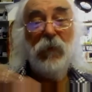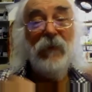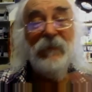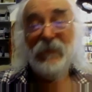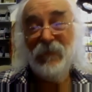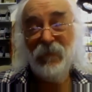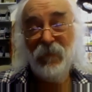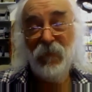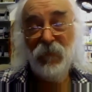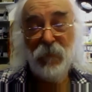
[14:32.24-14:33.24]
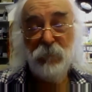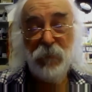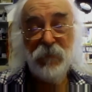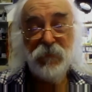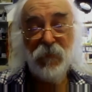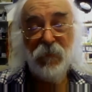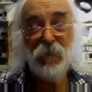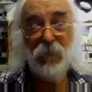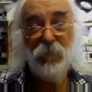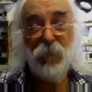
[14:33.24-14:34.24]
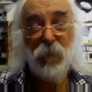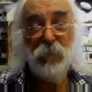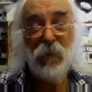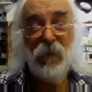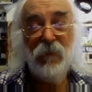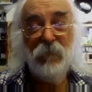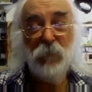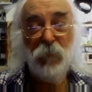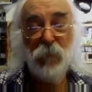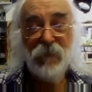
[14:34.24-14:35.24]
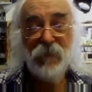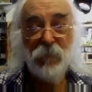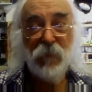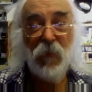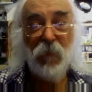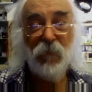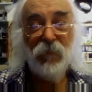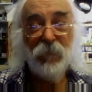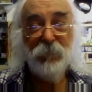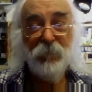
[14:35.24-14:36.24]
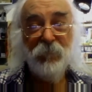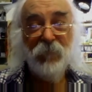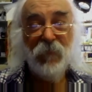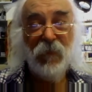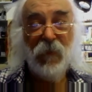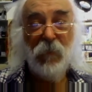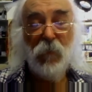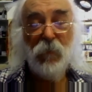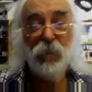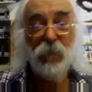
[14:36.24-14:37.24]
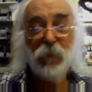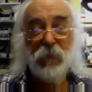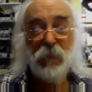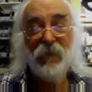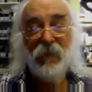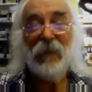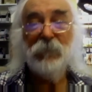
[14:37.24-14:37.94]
thing is a big chunk of where my time goes, and I always recommend that.